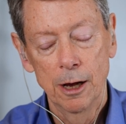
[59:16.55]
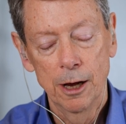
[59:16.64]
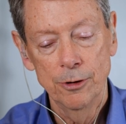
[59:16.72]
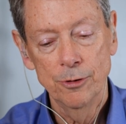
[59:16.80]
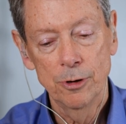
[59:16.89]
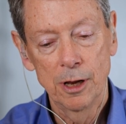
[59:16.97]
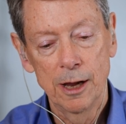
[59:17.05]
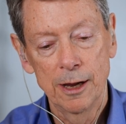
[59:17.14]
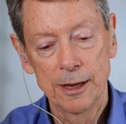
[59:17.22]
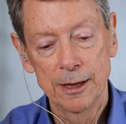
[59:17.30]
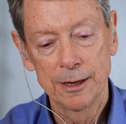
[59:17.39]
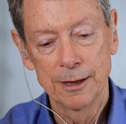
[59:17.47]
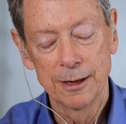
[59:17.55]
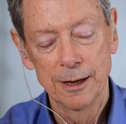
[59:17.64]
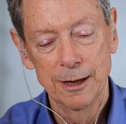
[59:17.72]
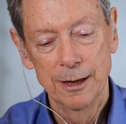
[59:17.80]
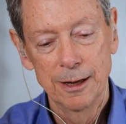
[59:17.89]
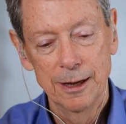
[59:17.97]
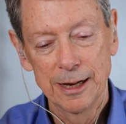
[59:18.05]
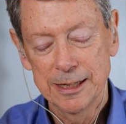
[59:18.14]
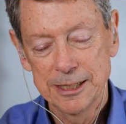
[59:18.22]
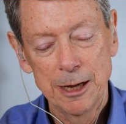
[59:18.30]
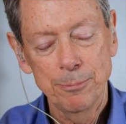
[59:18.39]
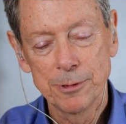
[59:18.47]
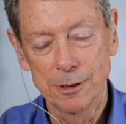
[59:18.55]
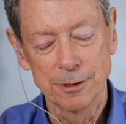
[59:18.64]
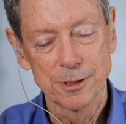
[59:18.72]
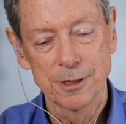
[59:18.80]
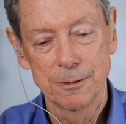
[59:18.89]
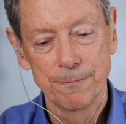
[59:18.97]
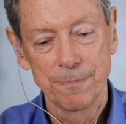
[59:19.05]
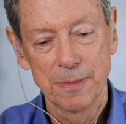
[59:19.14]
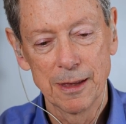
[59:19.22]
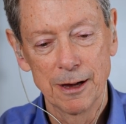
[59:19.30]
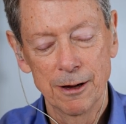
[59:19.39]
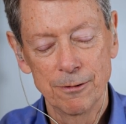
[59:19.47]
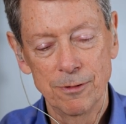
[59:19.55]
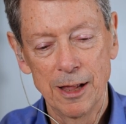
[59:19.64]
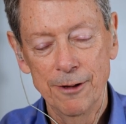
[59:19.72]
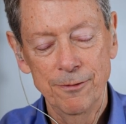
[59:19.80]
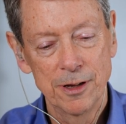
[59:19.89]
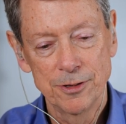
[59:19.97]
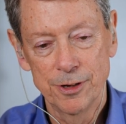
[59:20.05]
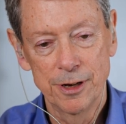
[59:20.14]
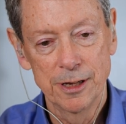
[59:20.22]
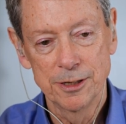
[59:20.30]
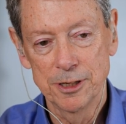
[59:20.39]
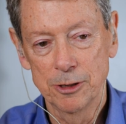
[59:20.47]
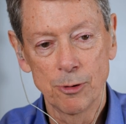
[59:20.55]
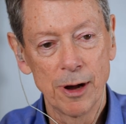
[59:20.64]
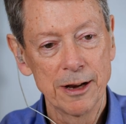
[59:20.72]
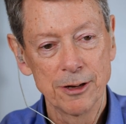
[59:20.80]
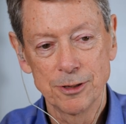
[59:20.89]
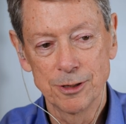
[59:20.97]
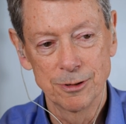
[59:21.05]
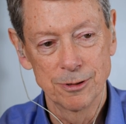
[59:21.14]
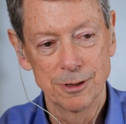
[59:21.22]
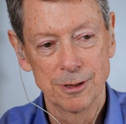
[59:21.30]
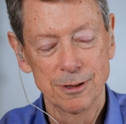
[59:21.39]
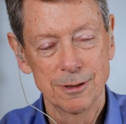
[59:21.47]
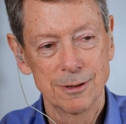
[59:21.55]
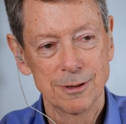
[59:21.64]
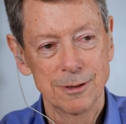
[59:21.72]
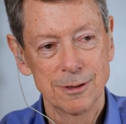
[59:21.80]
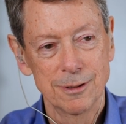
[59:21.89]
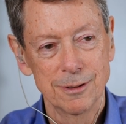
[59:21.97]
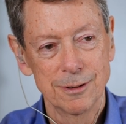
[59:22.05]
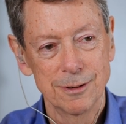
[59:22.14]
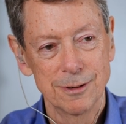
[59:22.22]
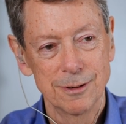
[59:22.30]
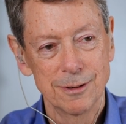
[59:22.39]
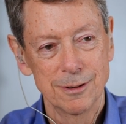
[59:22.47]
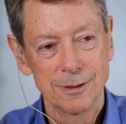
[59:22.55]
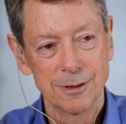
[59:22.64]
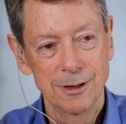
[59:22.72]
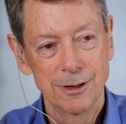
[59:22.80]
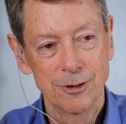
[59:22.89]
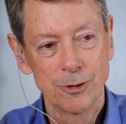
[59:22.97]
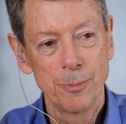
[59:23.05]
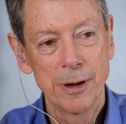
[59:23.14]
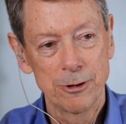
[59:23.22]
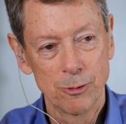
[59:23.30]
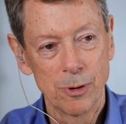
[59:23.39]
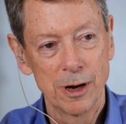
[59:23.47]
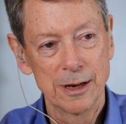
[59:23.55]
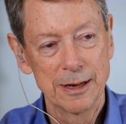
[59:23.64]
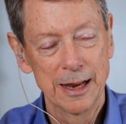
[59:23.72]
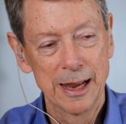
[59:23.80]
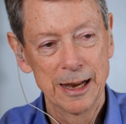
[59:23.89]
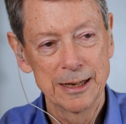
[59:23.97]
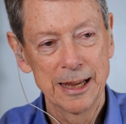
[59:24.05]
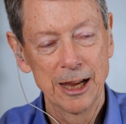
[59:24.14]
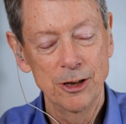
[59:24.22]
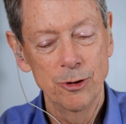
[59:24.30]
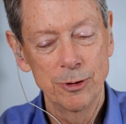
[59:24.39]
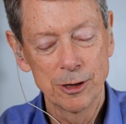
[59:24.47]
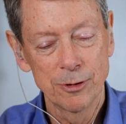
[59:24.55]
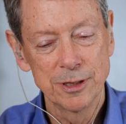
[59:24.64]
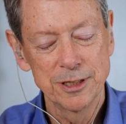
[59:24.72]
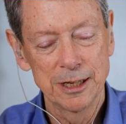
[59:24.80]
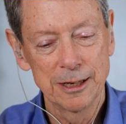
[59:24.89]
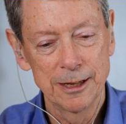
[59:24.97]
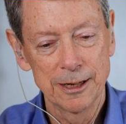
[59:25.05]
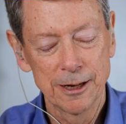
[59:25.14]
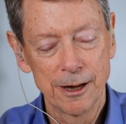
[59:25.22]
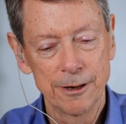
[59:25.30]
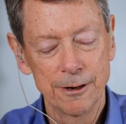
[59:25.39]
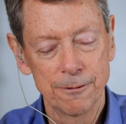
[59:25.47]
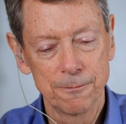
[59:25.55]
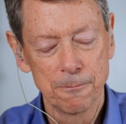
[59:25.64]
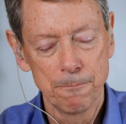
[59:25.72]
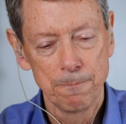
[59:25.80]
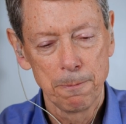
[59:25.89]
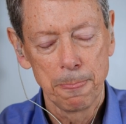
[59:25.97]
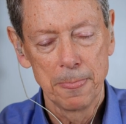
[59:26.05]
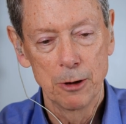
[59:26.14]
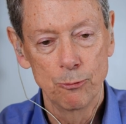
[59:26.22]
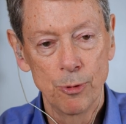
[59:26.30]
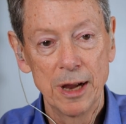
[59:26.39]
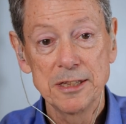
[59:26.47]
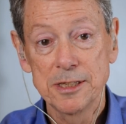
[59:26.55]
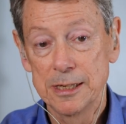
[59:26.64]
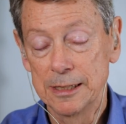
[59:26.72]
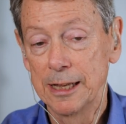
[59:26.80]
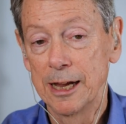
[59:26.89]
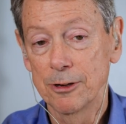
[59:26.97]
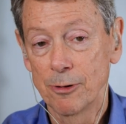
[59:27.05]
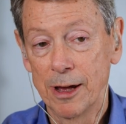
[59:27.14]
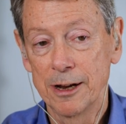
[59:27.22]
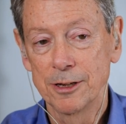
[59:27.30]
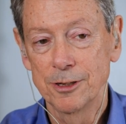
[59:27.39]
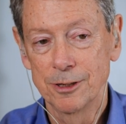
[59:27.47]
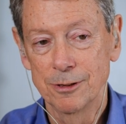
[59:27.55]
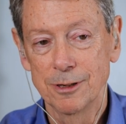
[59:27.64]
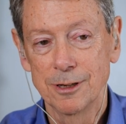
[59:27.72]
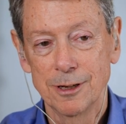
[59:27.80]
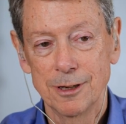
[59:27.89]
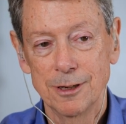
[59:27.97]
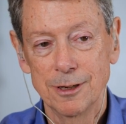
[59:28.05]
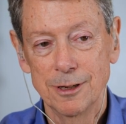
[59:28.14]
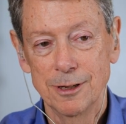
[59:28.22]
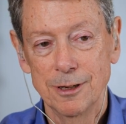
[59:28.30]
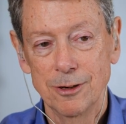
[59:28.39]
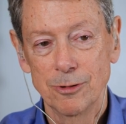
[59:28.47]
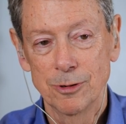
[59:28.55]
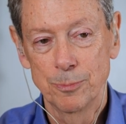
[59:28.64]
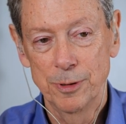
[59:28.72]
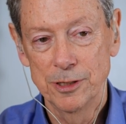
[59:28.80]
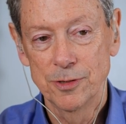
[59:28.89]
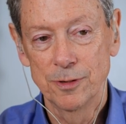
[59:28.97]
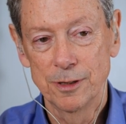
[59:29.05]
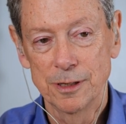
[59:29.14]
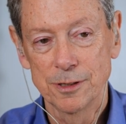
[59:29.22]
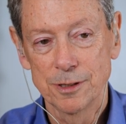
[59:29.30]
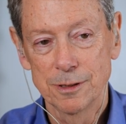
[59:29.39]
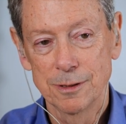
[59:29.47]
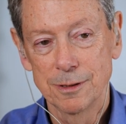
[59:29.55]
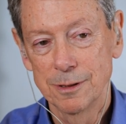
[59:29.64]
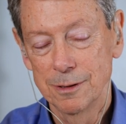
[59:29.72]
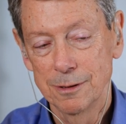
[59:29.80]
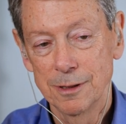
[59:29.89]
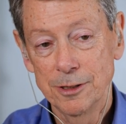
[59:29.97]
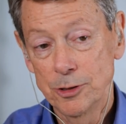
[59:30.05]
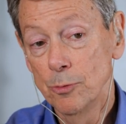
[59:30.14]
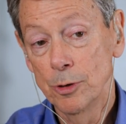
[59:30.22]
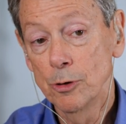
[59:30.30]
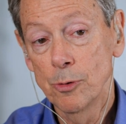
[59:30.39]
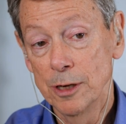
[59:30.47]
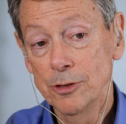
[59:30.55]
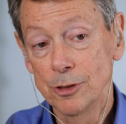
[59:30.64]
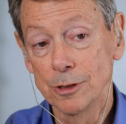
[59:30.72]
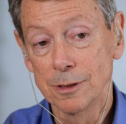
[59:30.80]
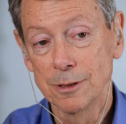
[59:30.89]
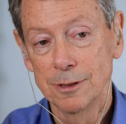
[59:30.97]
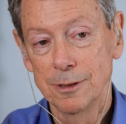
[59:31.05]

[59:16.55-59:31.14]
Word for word: underlying acceptance of life as it is and gratitude? You know, no matter what. And can you increasingly kind of rest in that gratitude or peacefulness? That's a real question.